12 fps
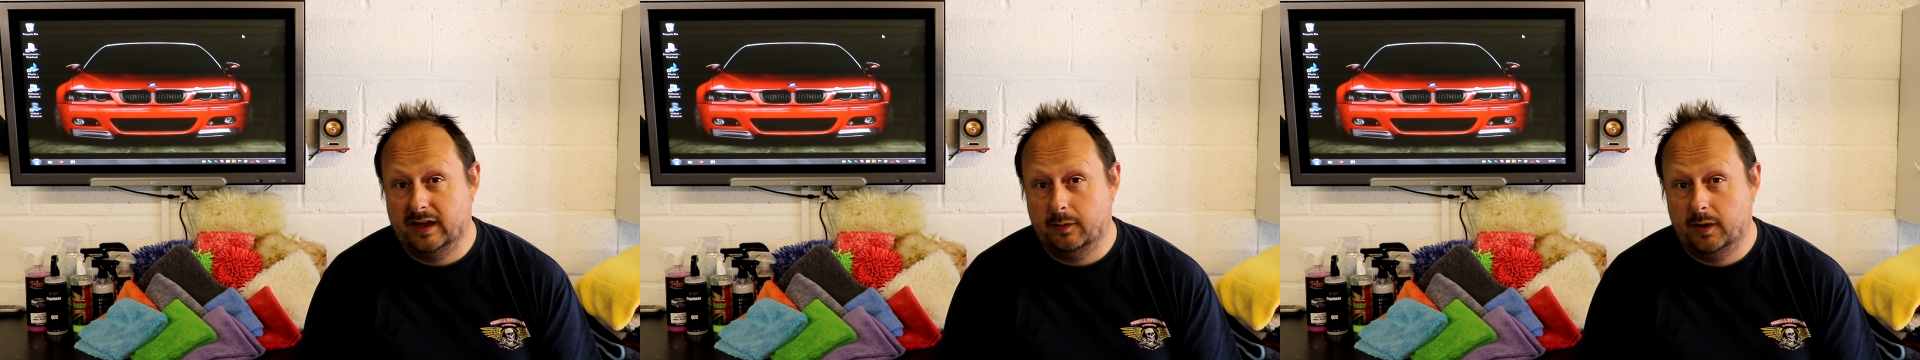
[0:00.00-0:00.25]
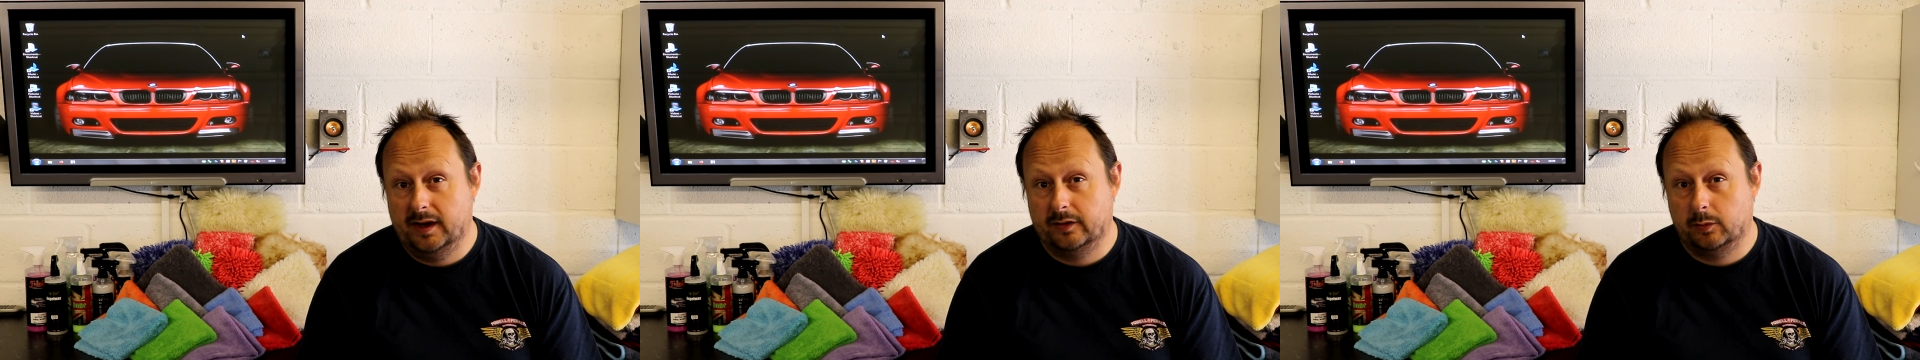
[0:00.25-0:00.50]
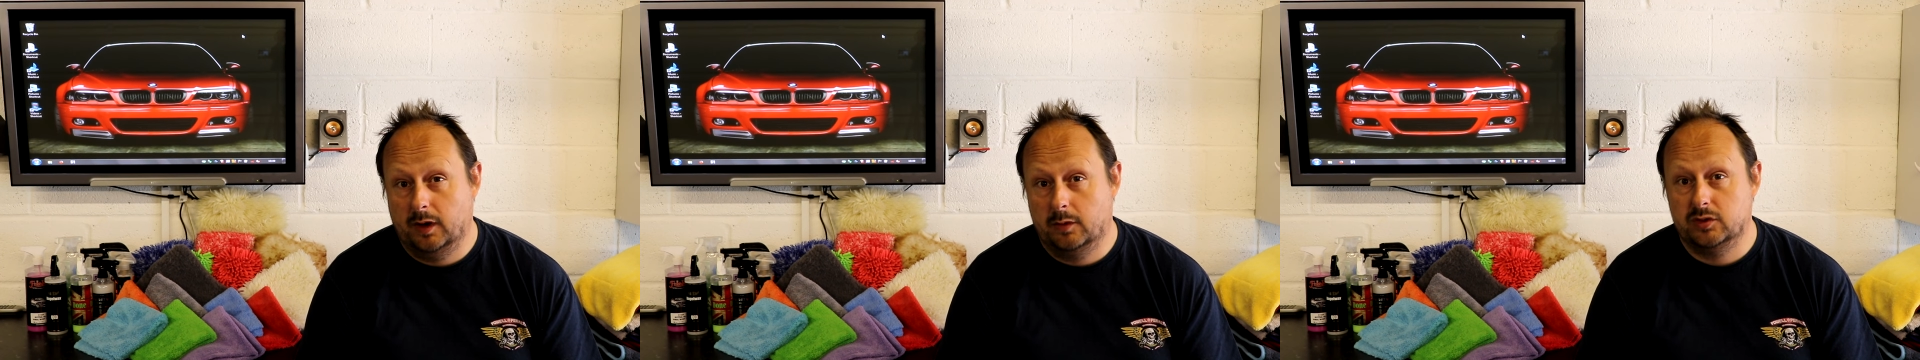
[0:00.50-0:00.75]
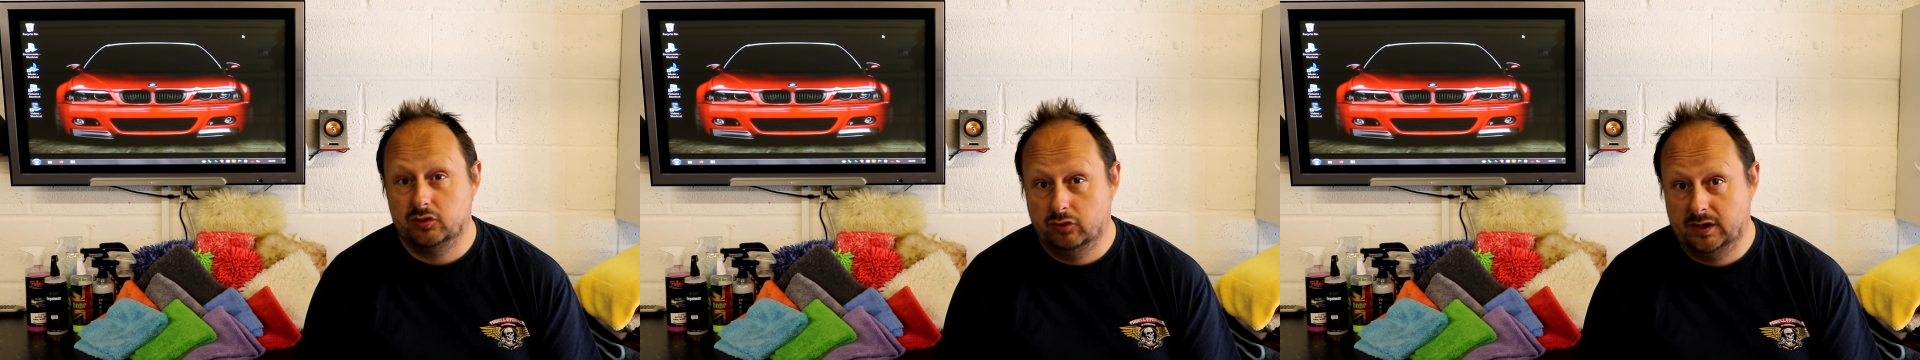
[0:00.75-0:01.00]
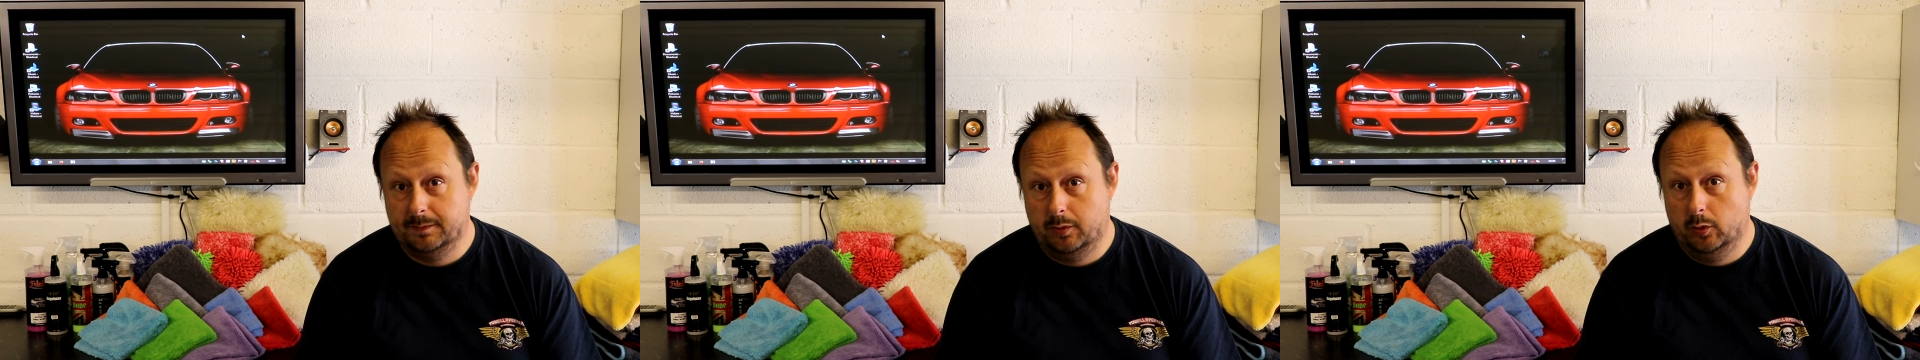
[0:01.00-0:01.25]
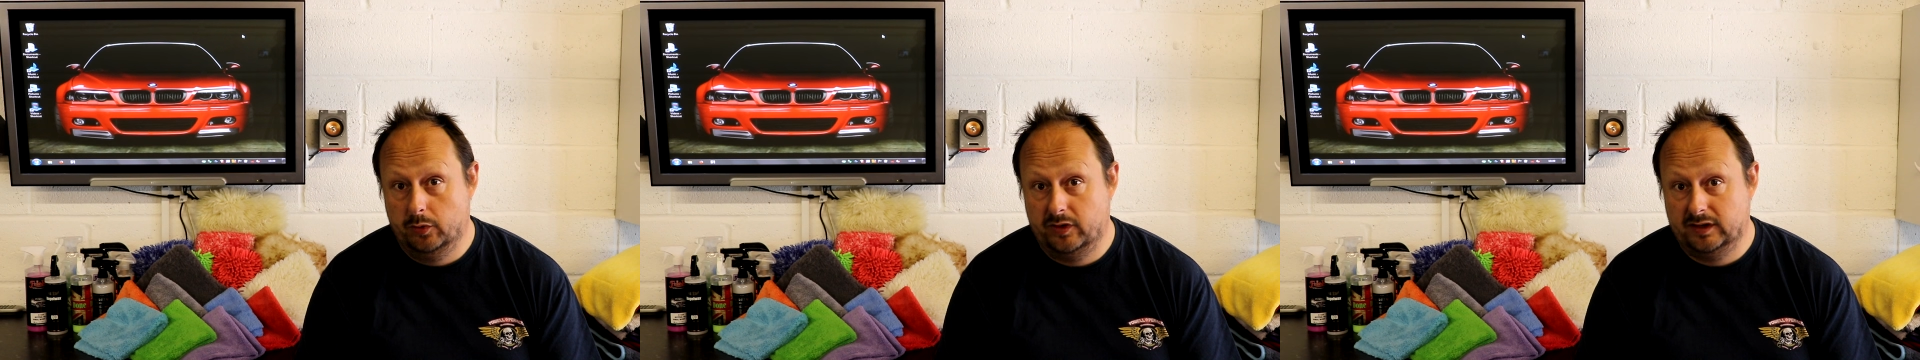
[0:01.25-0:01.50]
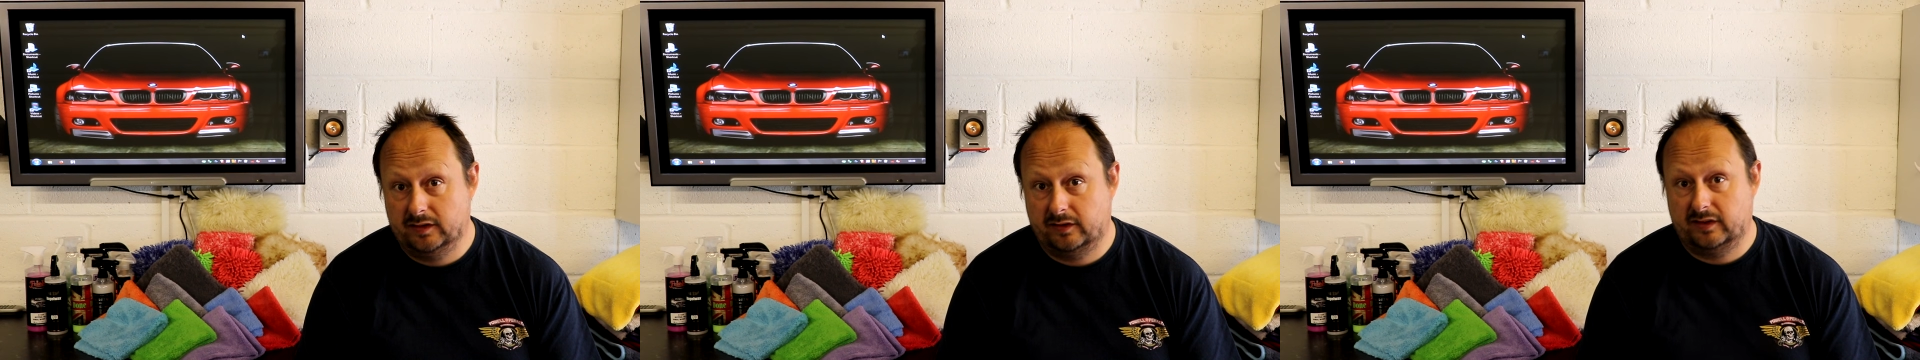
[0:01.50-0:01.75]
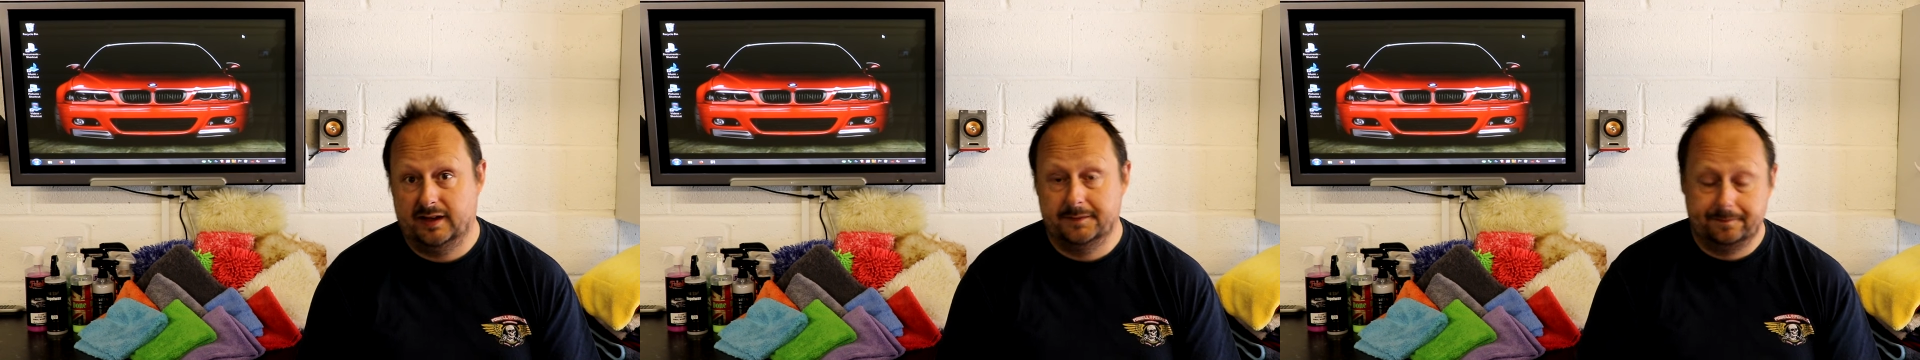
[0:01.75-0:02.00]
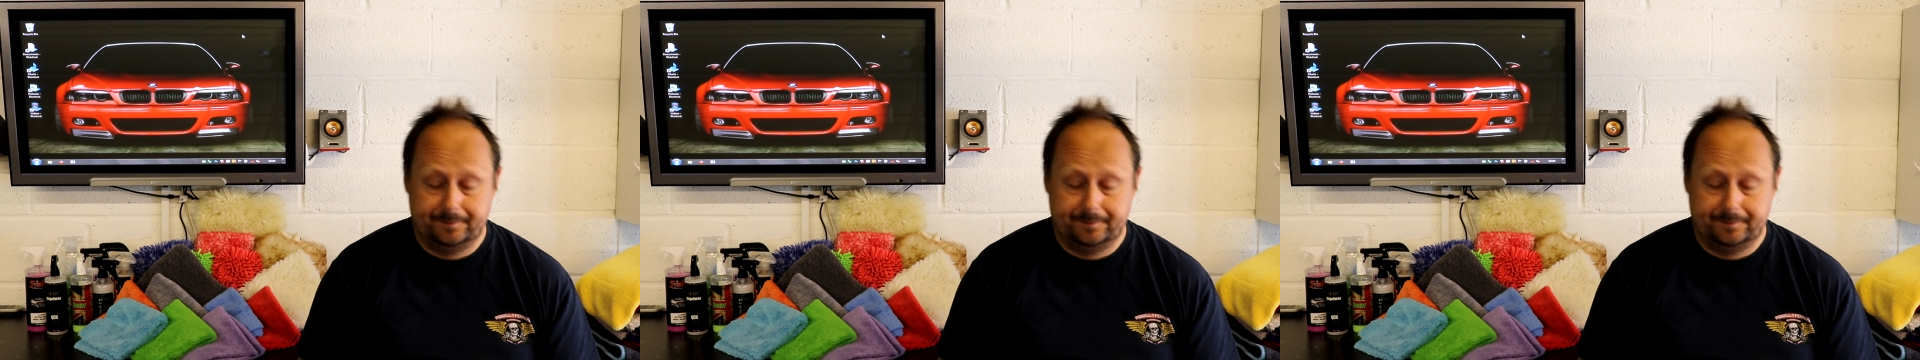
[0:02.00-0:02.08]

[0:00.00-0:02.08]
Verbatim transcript: that way as well, which is a really important thing to say.